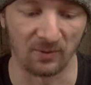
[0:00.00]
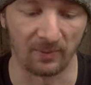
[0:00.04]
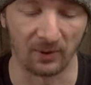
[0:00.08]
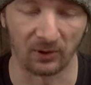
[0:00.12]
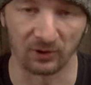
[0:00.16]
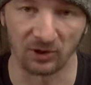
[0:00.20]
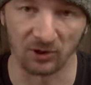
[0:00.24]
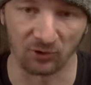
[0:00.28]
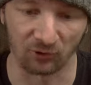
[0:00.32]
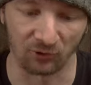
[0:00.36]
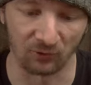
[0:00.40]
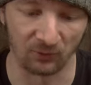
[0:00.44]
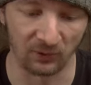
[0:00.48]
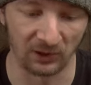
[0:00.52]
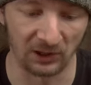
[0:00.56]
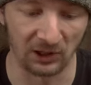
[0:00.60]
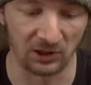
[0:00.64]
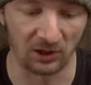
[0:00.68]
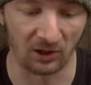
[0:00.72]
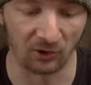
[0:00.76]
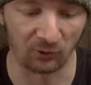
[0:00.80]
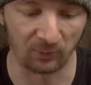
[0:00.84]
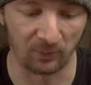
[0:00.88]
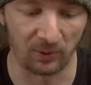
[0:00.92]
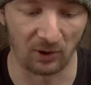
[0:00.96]
of the body. That's a really
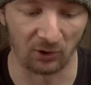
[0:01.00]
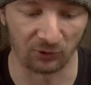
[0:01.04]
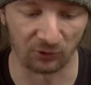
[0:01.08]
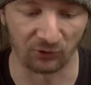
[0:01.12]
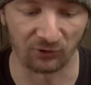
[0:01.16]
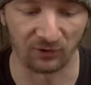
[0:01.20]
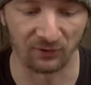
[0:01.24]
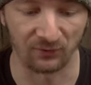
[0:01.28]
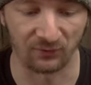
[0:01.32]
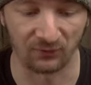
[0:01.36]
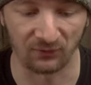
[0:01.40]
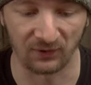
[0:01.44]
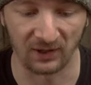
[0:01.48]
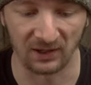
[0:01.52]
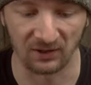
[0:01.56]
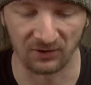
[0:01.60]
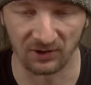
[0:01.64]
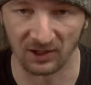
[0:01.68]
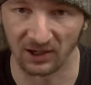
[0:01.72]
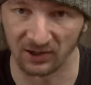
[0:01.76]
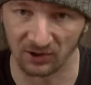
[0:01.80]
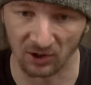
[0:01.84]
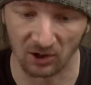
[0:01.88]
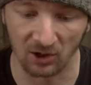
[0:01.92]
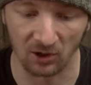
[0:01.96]
nice positive fit
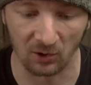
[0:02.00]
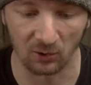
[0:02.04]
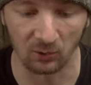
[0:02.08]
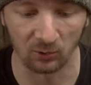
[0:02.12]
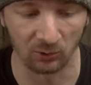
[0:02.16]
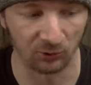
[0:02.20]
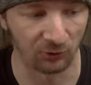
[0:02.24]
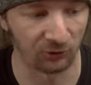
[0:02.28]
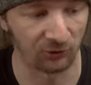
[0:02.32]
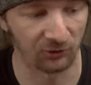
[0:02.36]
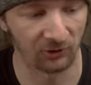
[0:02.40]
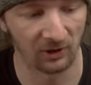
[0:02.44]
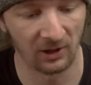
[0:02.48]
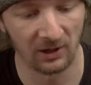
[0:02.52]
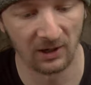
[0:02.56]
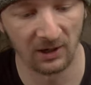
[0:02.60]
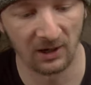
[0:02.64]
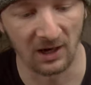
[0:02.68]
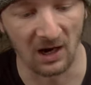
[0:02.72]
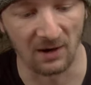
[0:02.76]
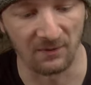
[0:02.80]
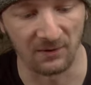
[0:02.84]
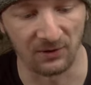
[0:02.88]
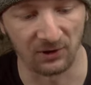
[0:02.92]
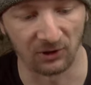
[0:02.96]
there that holds
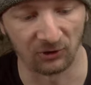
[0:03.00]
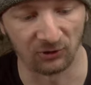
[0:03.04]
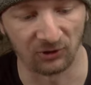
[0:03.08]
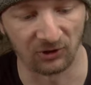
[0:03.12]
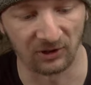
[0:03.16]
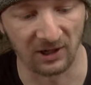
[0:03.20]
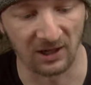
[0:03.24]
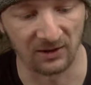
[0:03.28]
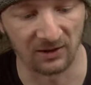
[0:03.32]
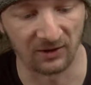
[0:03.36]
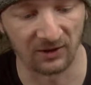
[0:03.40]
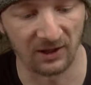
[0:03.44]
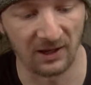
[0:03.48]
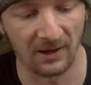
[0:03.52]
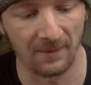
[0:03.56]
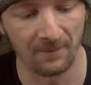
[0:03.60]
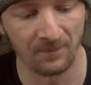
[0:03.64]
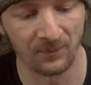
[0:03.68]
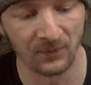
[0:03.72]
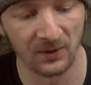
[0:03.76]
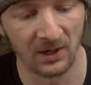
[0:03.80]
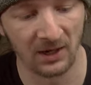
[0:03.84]
everything together there.